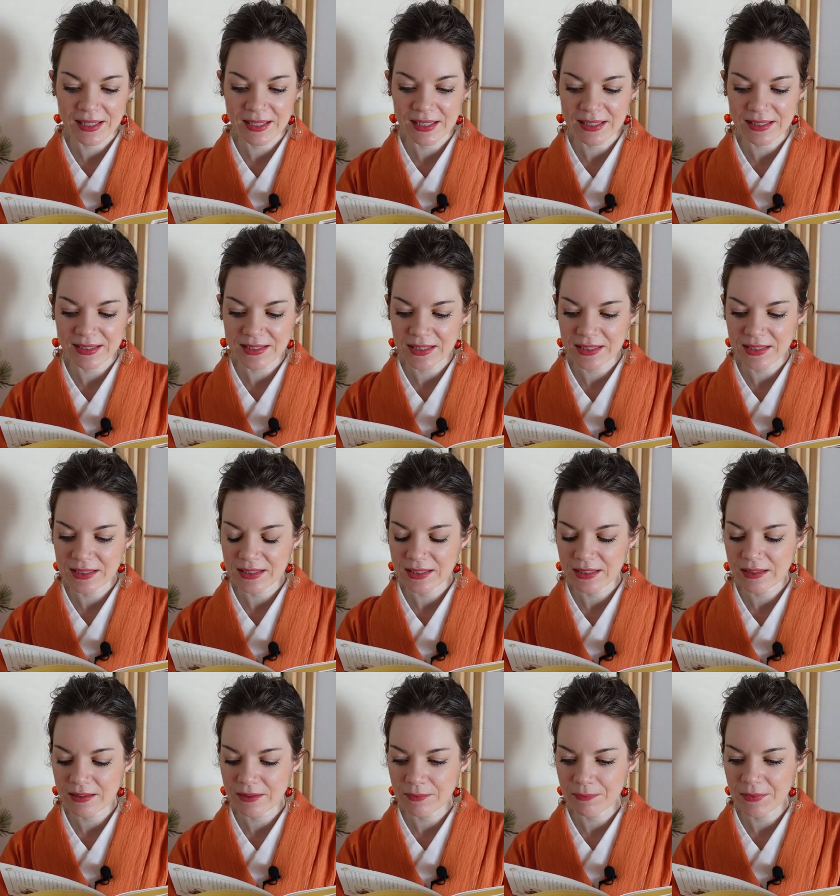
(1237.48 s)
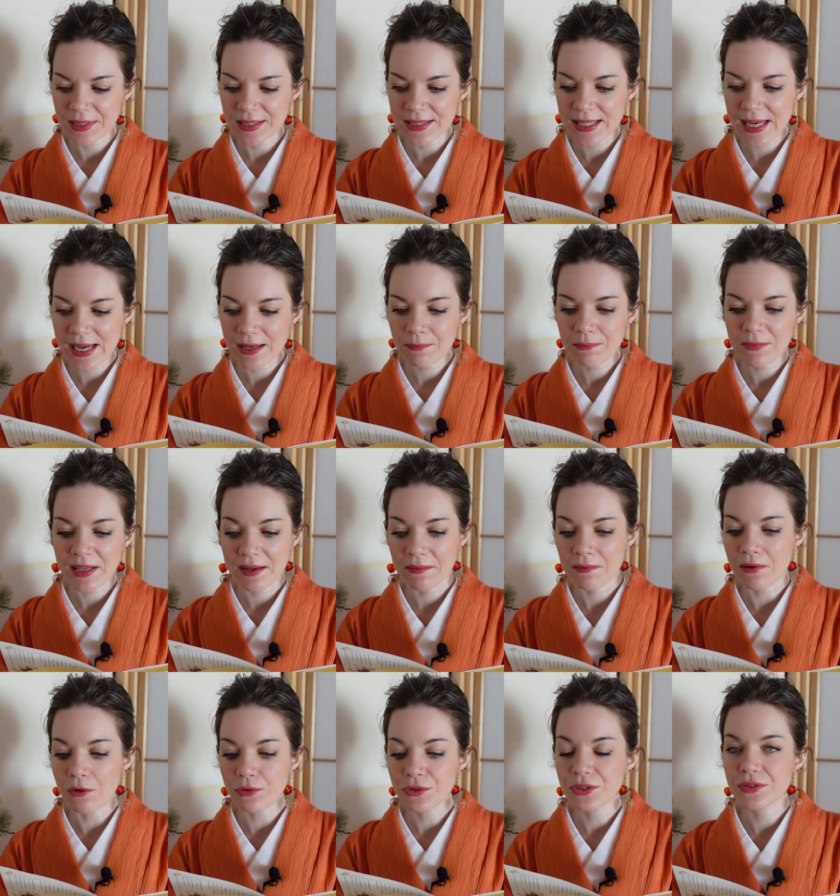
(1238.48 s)
And um, it's hand, they
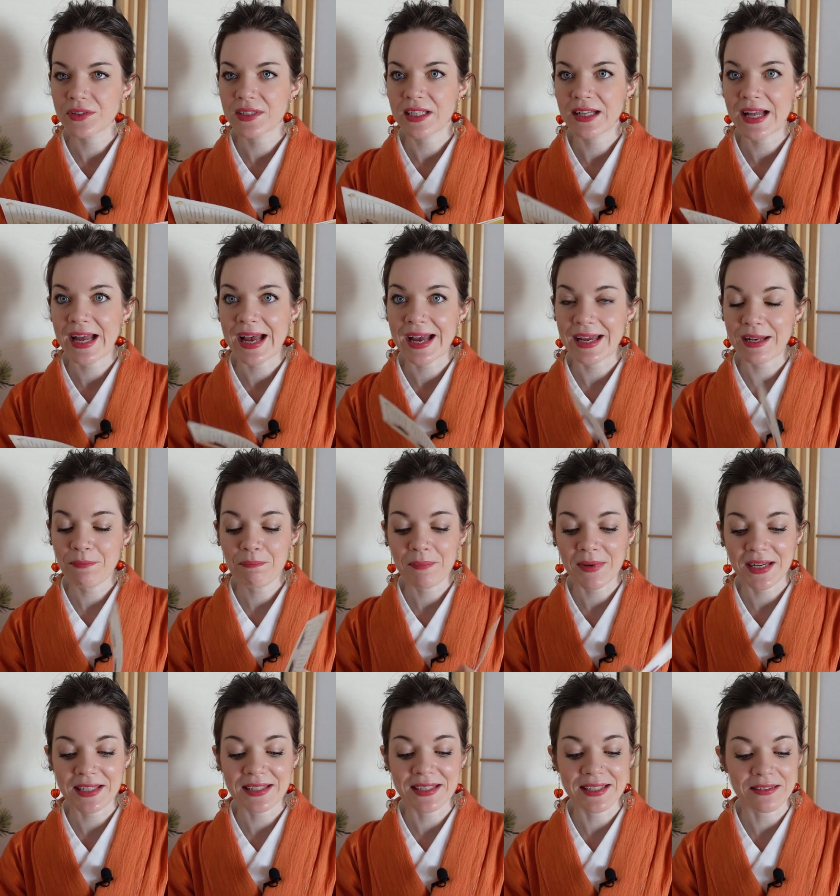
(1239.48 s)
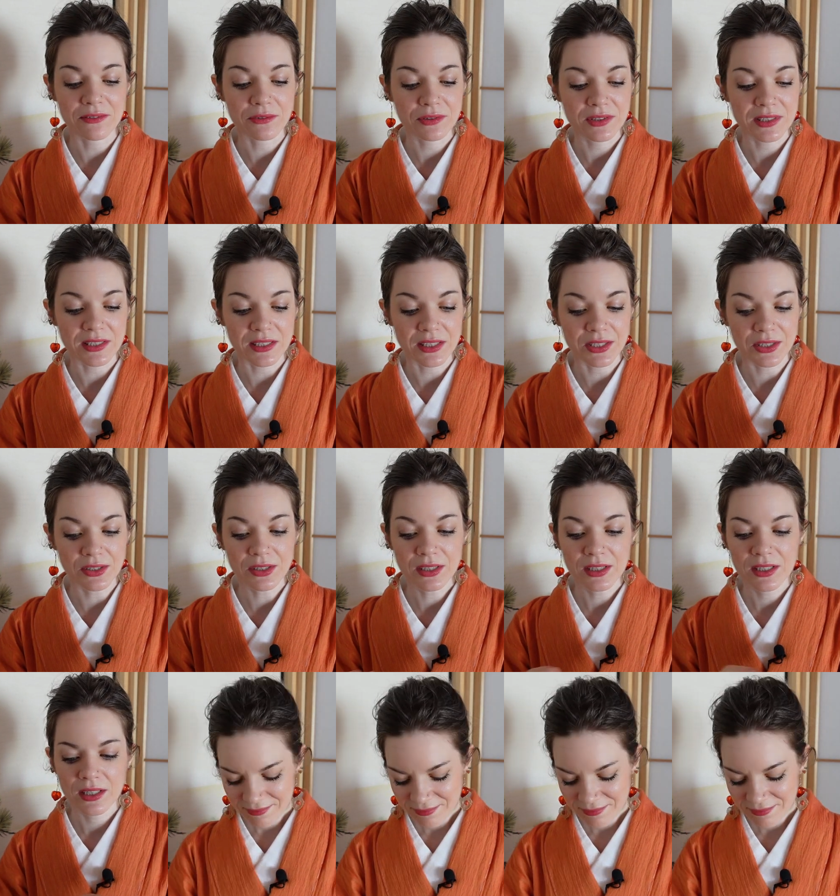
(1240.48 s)
also sell handmade needles there.